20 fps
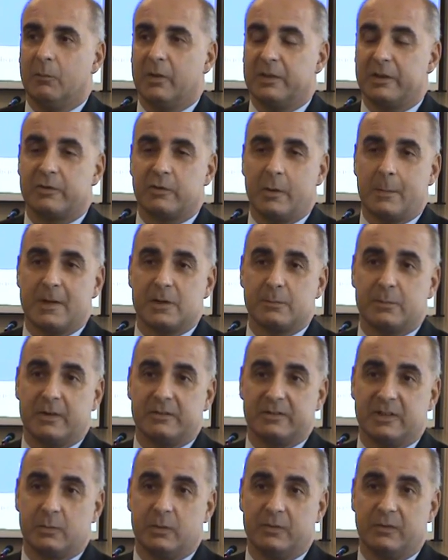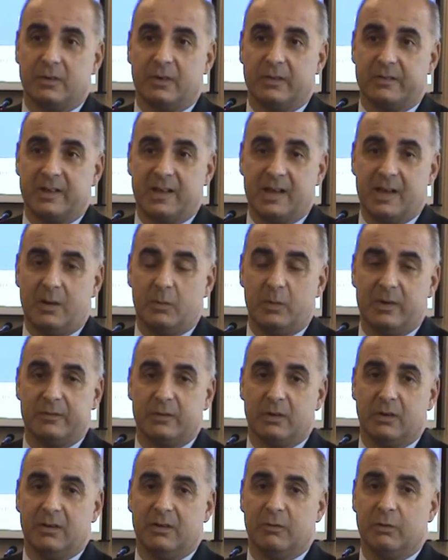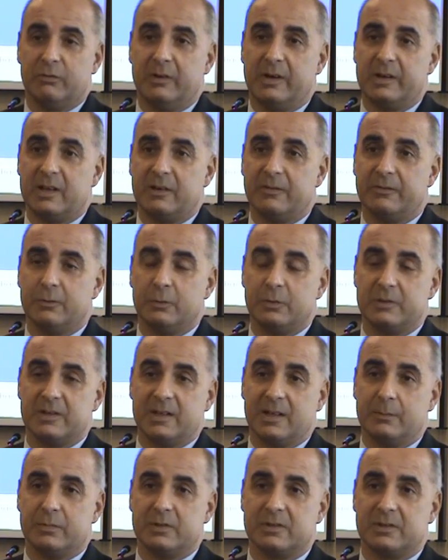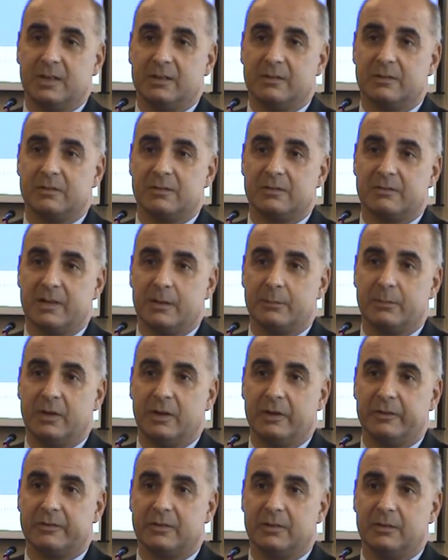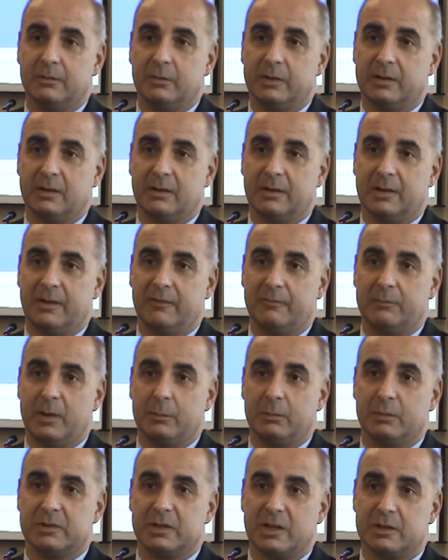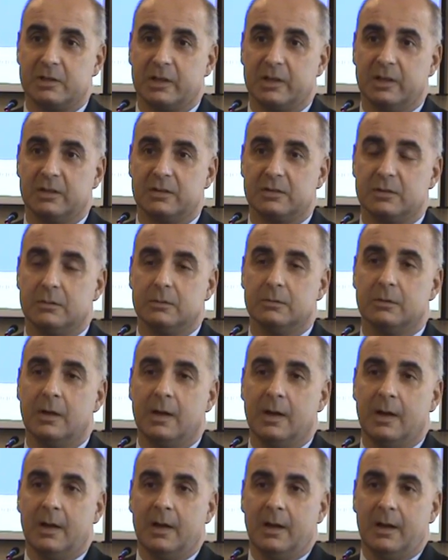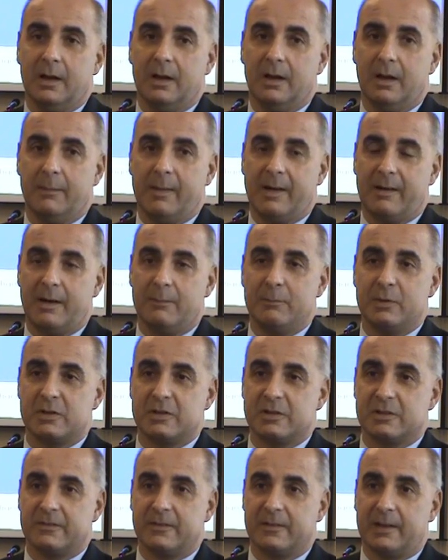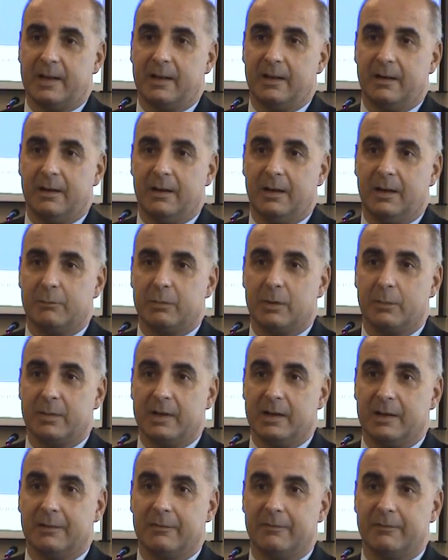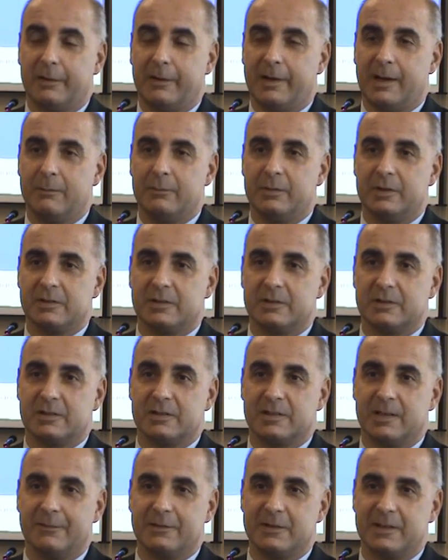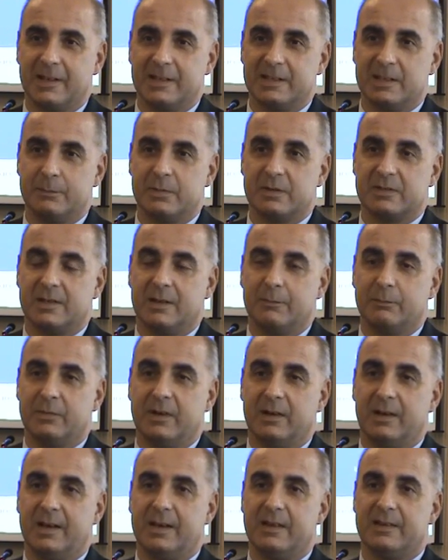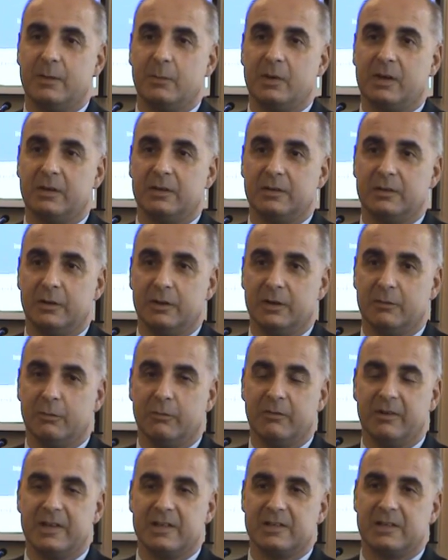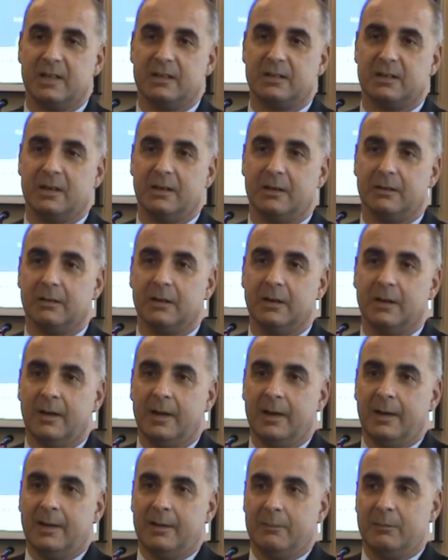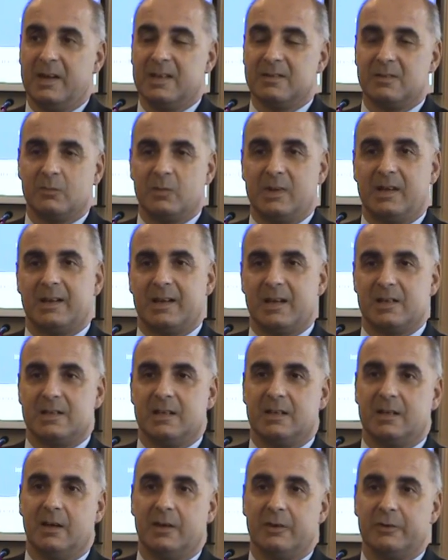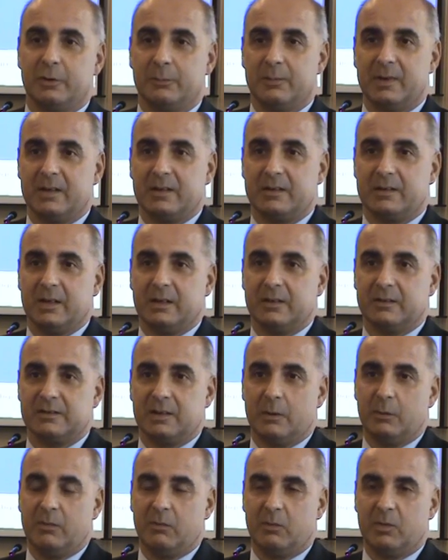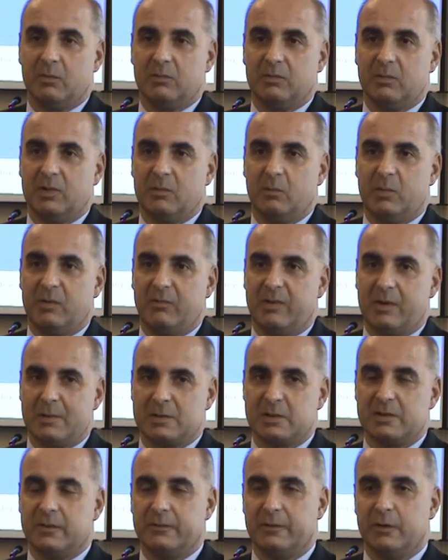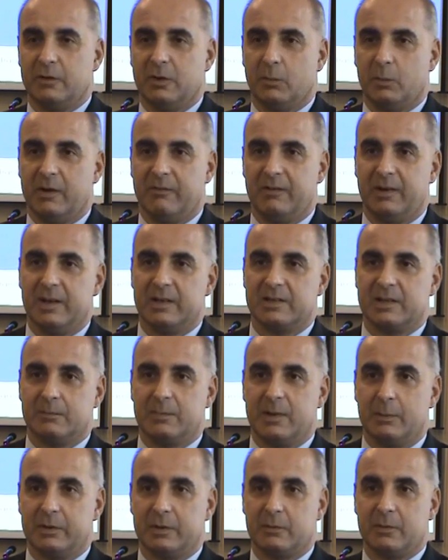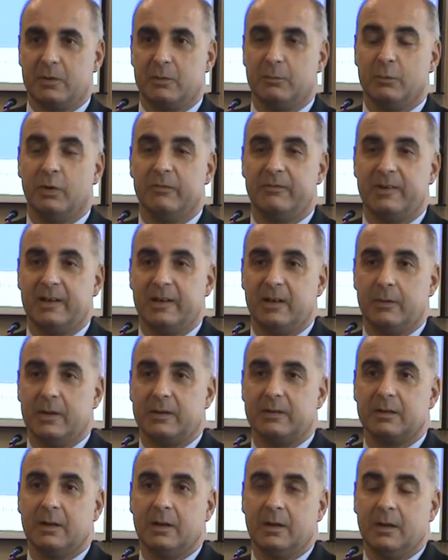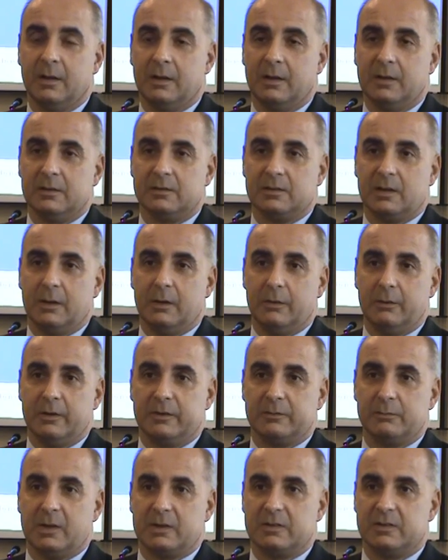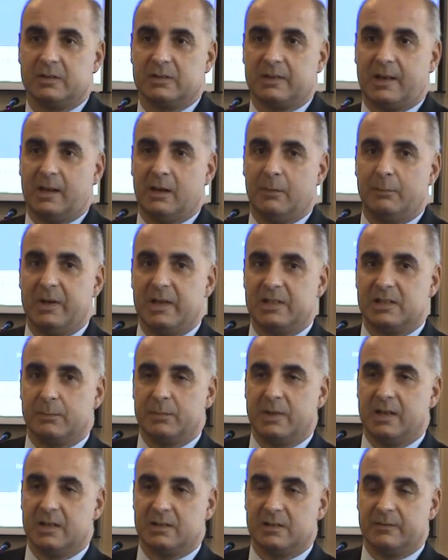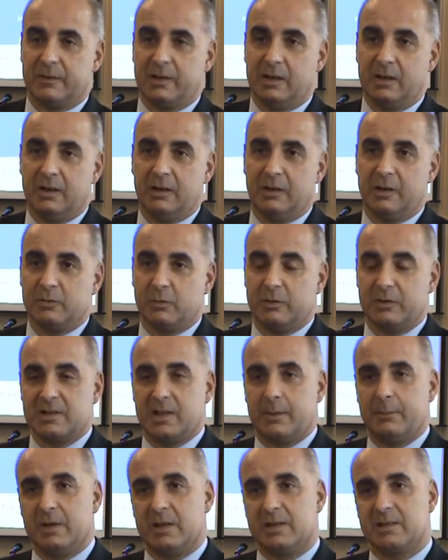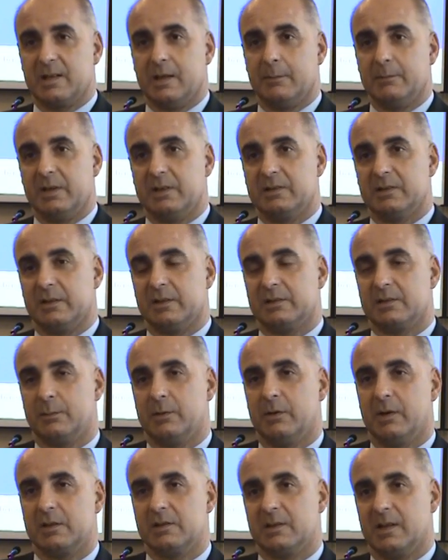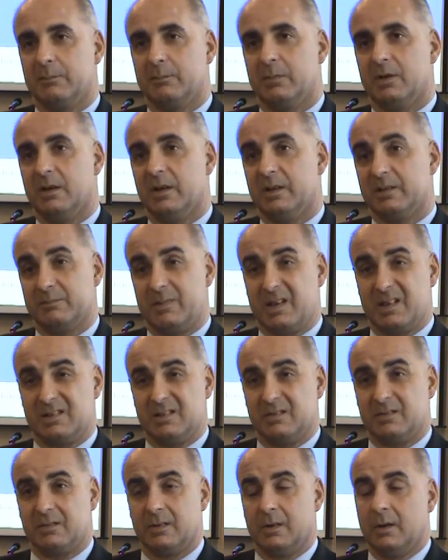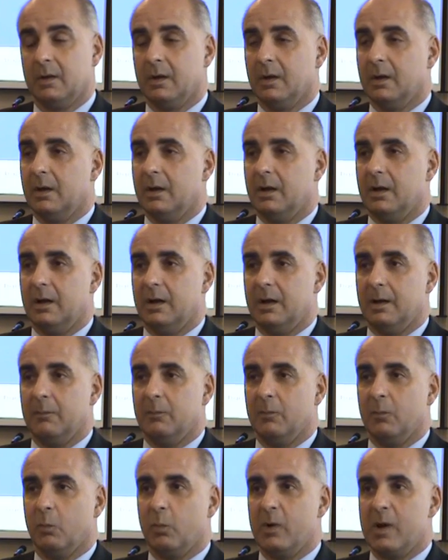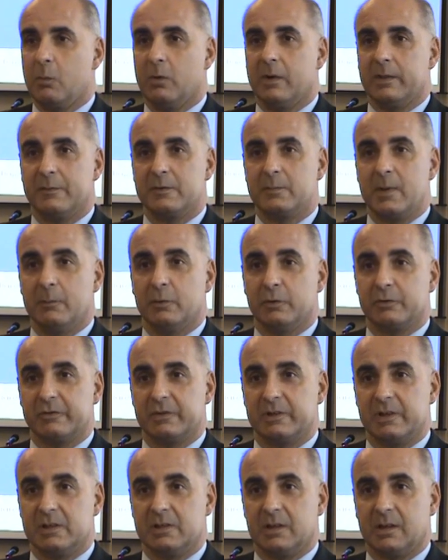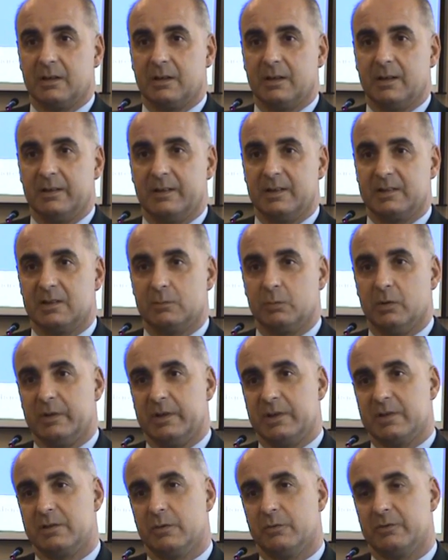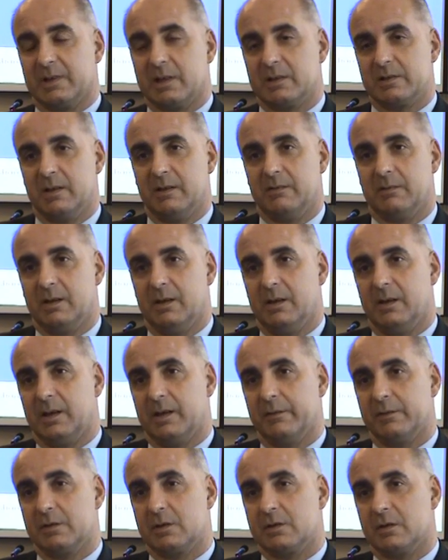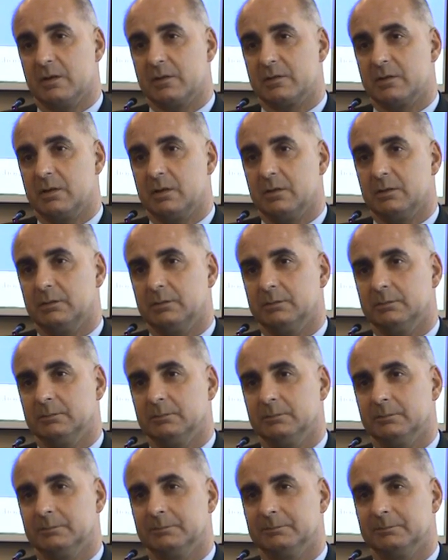With the three-match process we've got there, we've got already 48% straight pass-through. We don't have people touching it at all. Our ambitions for that are probably very ambitious at 70–80%, but anything we can do that will release headcount means that we can actually go and do better things. So we're very much of the view that we're releasing people to do more value add. So as much as our P2P is very large, we're a Japanese company, so the supply chain part is massive. We want them to be more strategic, and this is what these tools actually give us a chance to do.